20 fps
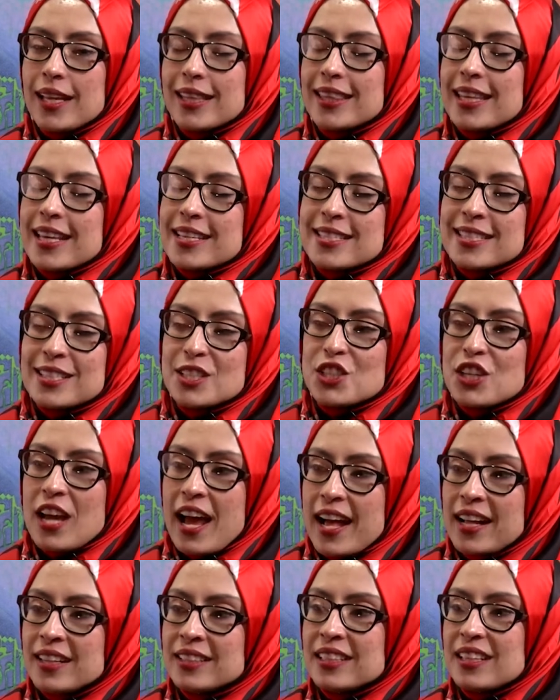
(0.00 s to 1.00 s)
does the
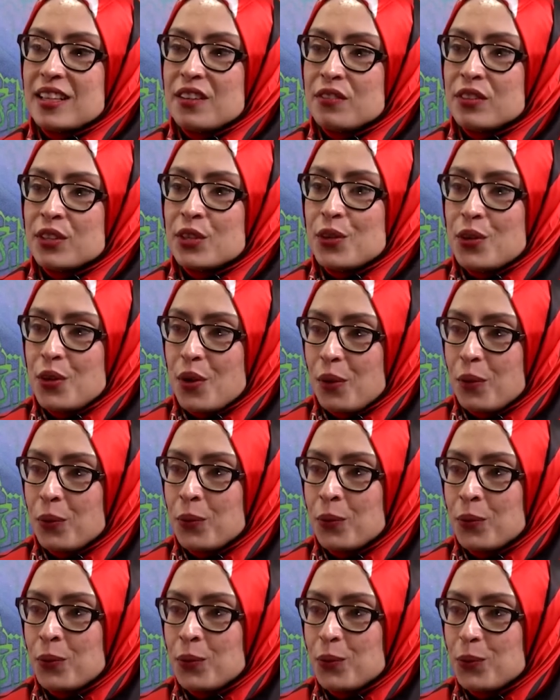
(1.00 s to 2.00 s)
child even know
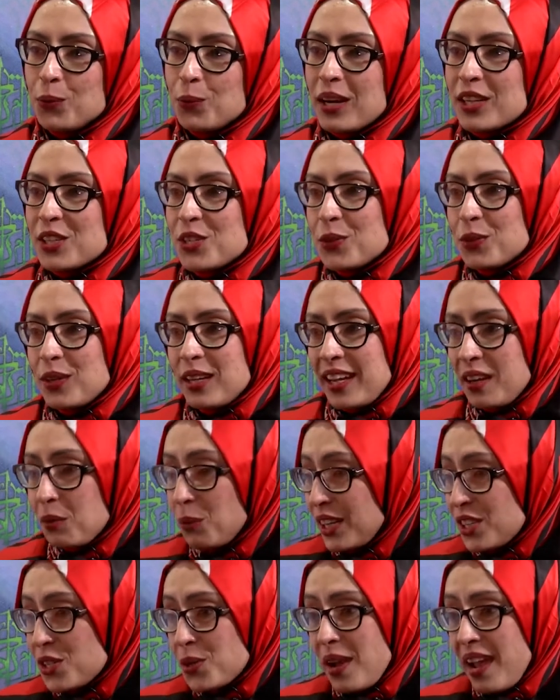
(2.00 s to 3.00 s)
what you
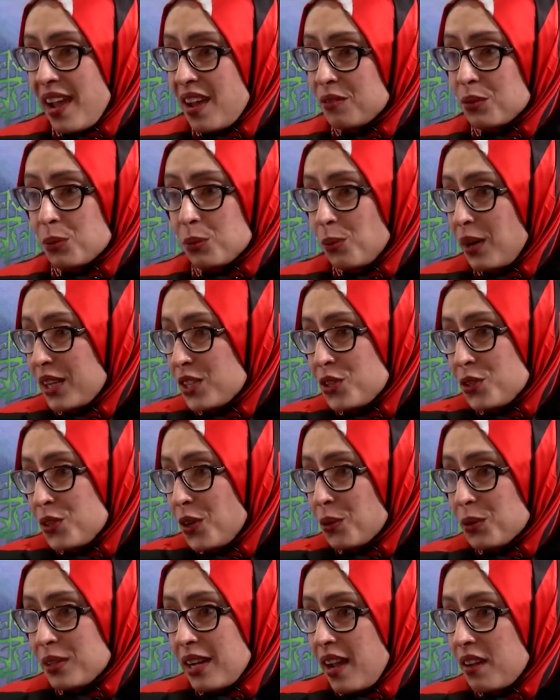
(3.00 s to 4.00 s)
what you have or what you
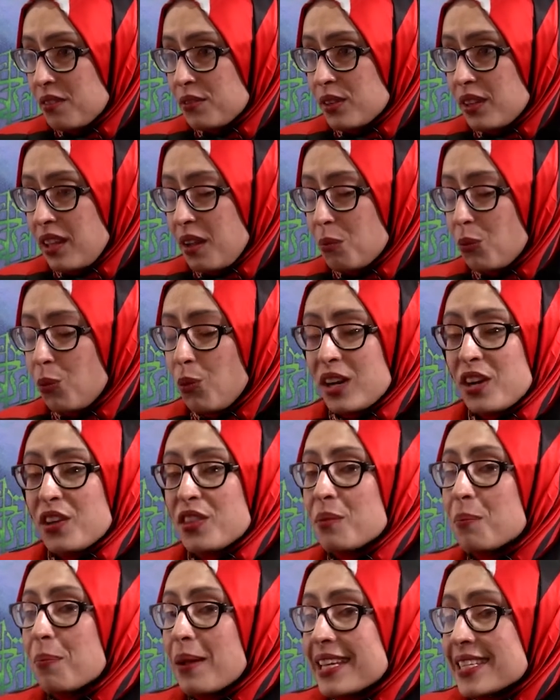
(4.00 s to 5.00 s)
don't have for them? What are
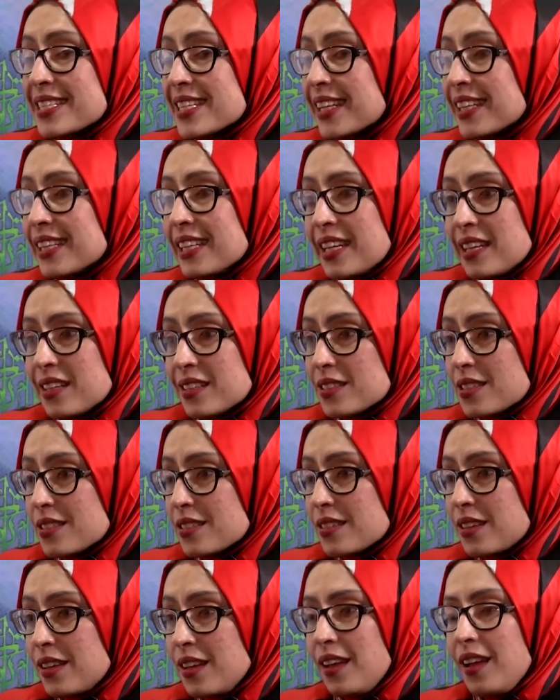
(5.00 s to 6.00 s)
the basic needs?
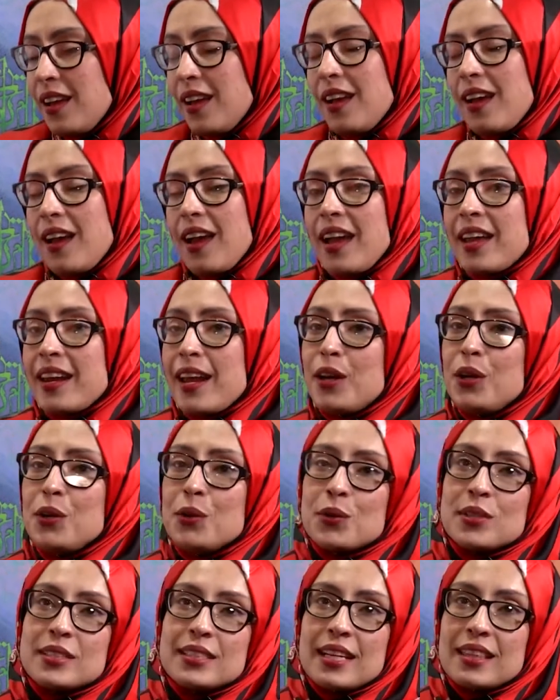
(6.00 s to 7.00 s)
Yes. And I
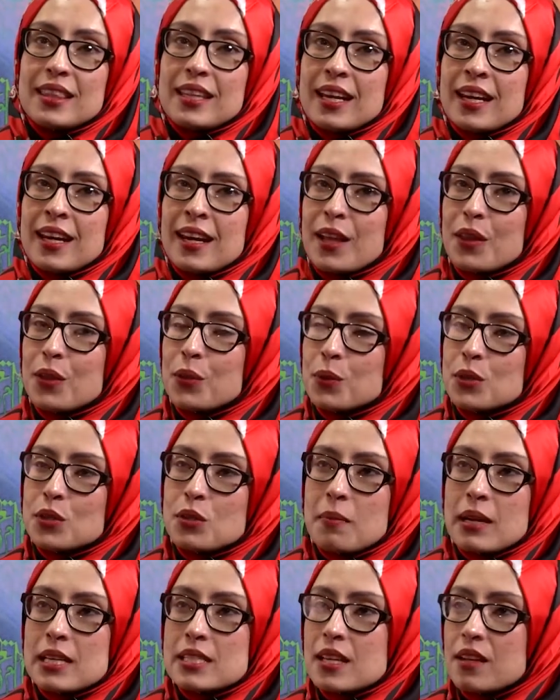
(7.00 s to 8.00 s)
looked at that and I thought
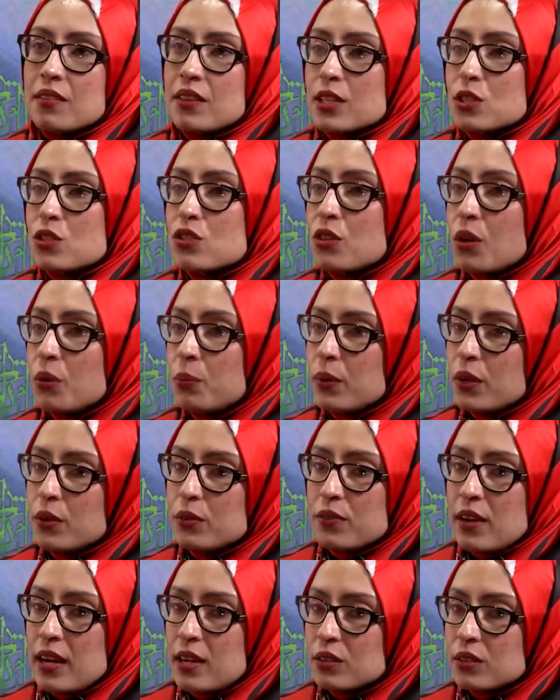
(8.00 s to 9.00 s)
to myself, that's so
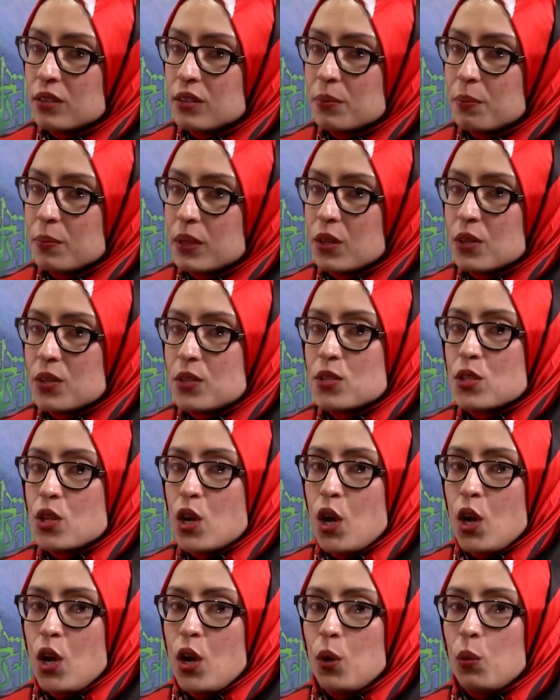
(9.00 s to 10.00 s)
profound because
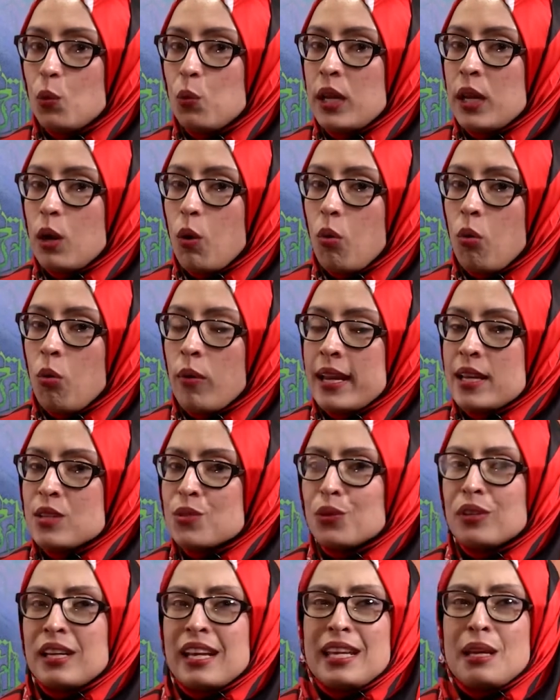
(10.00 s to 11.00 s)
we
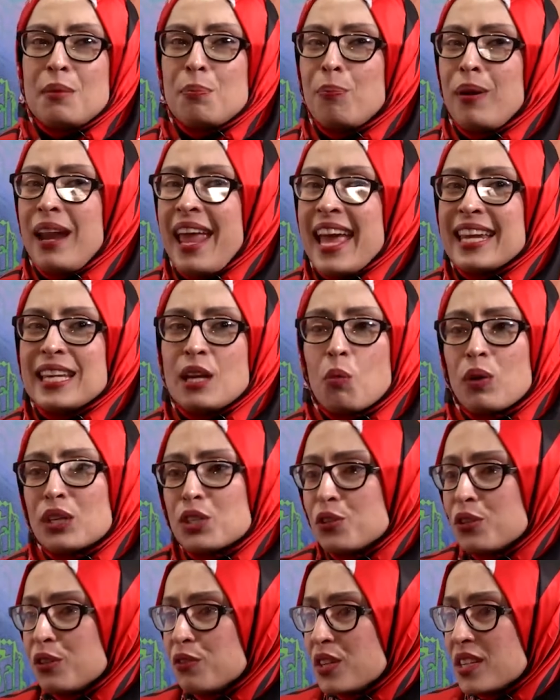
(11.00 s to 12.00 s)
always already planning
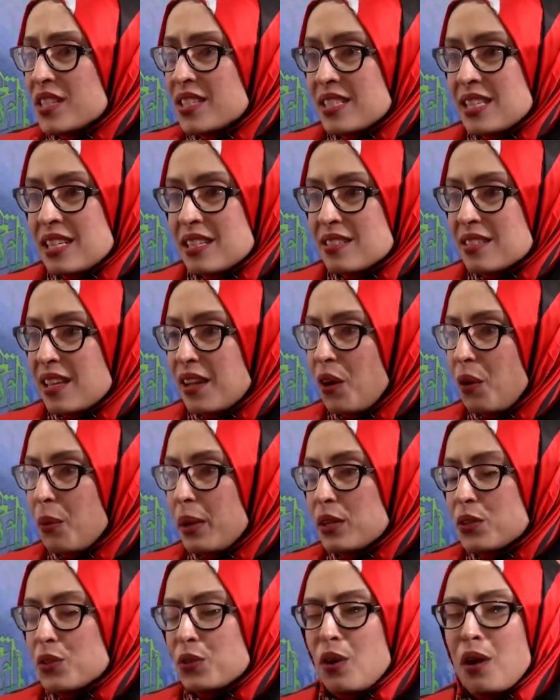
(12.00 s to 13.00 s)
what universities they're
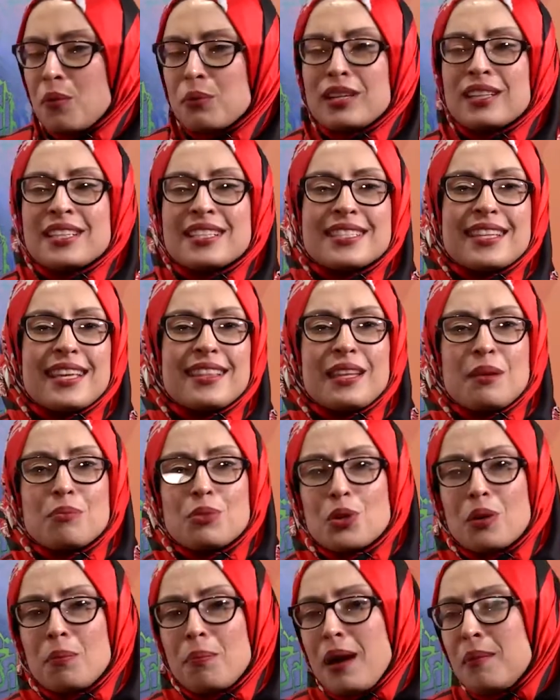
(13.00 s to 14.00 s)
going to. Are we going to send them
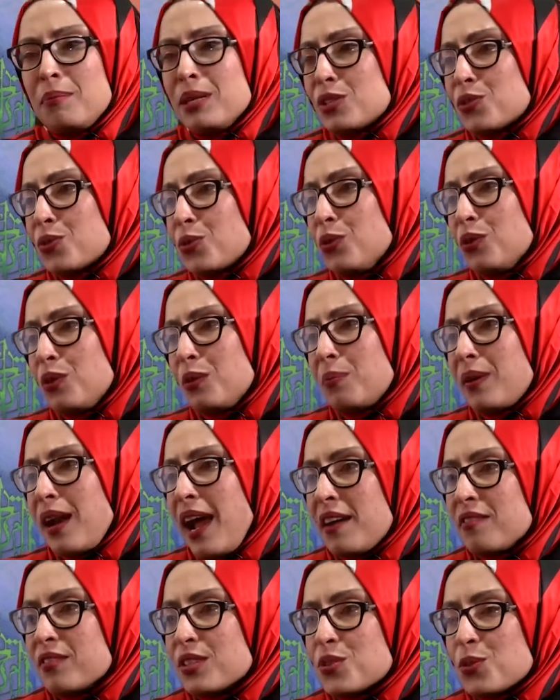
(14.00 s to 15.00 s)
to a public school or
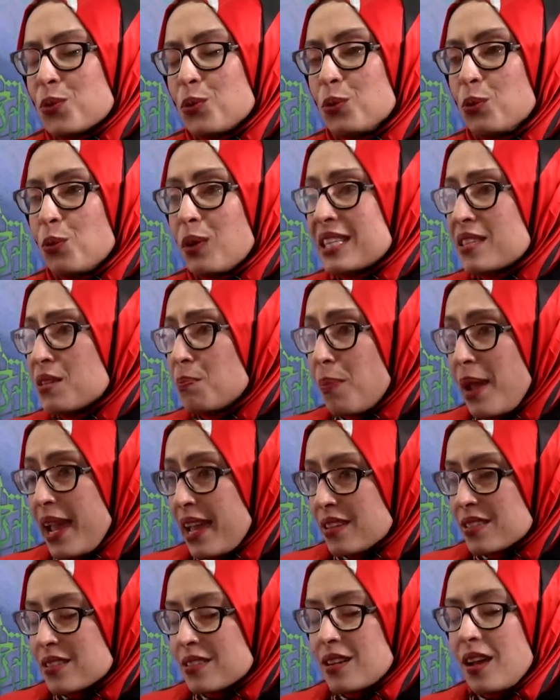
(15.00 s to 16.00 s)
private school? What's
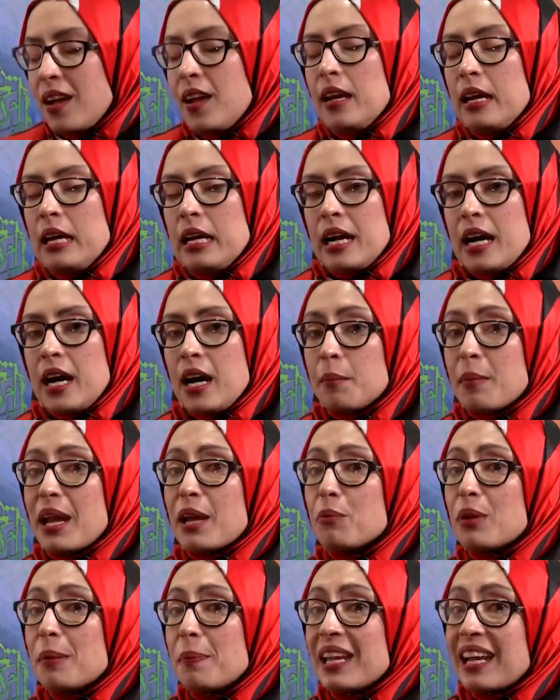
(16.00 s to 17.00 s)
best? Um,
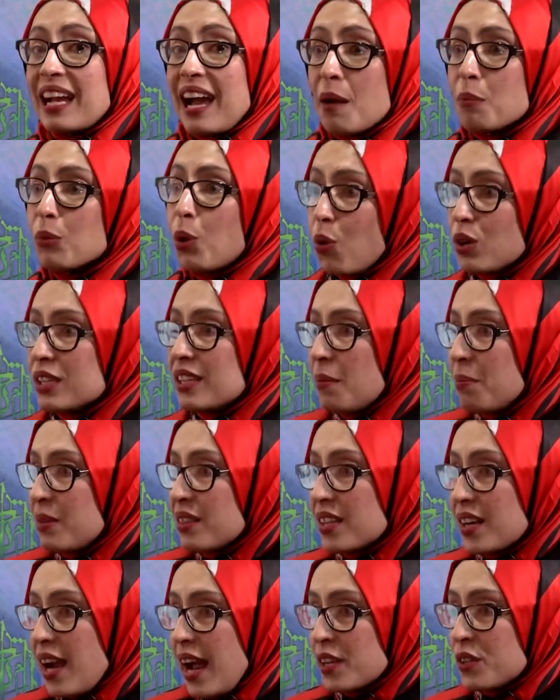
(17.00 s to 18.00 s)
and we become caught up in
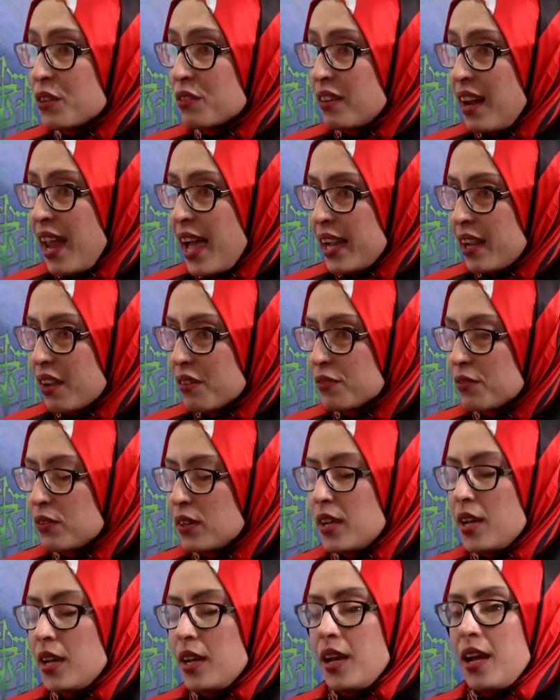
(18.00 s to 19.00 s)
the rat of life,
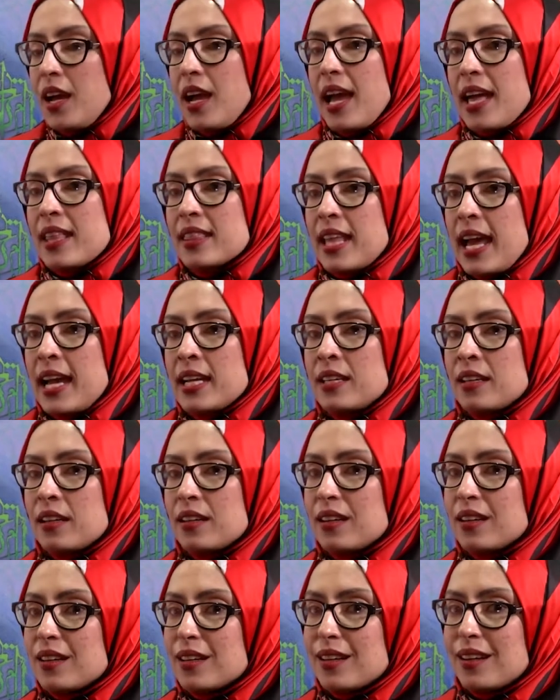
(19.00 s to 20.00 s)
and that
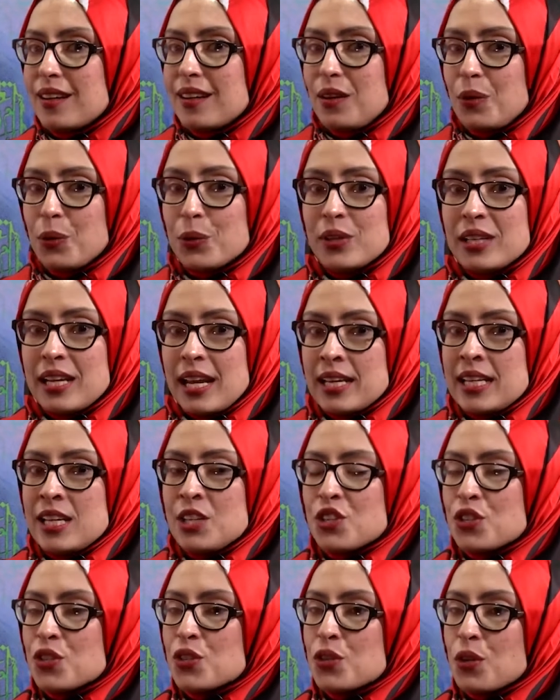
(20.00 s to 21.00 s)
already
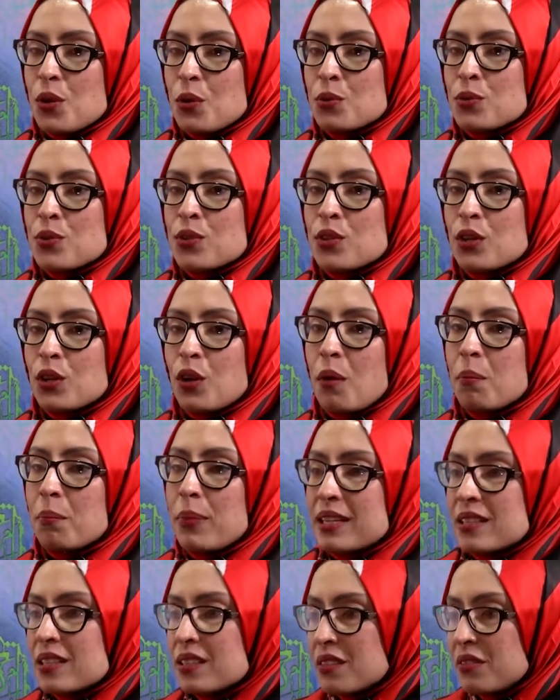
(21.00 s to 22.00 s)
just shows the
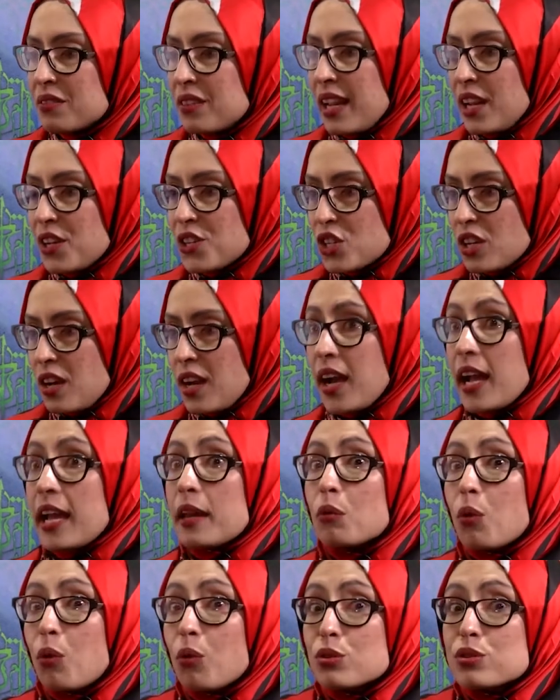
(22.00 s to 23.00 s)
competitive nature
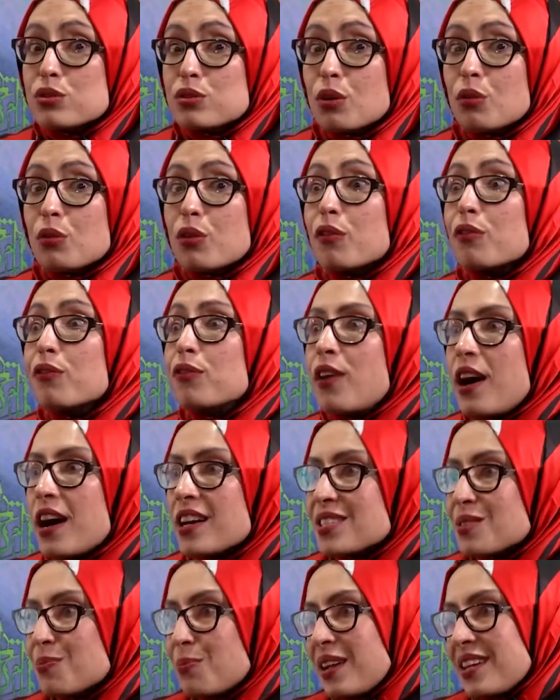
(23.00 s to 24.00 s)
and also the
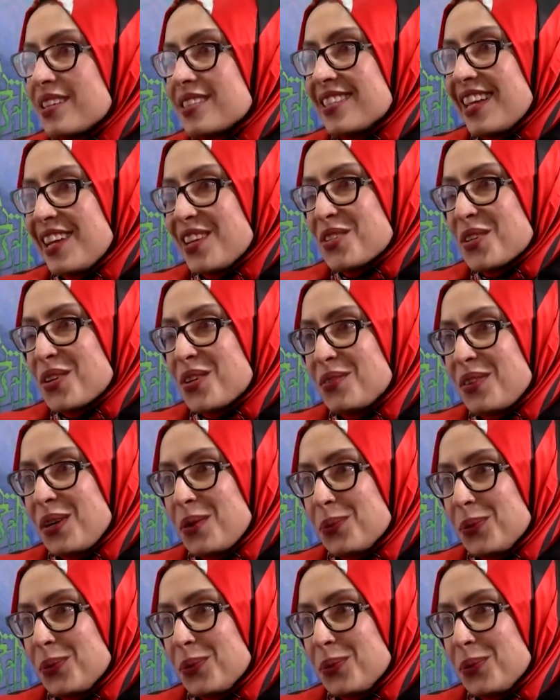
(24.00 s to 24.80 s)
fast-paced nature of our